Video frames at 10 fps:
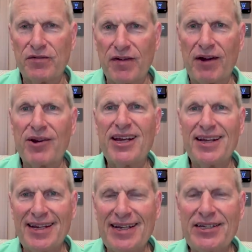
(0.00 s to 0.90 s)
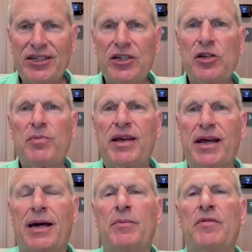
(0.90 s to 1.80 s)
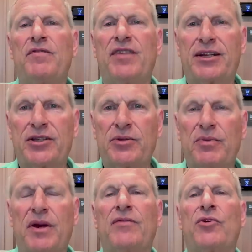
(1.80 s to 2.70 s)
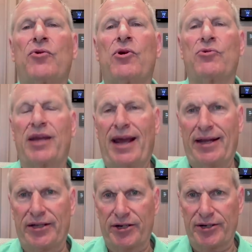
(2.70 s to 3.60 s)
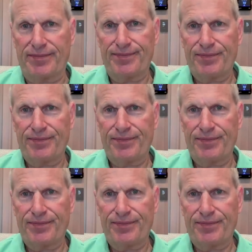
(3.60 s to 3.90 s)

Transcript: very easy to become a victim of your own calendar.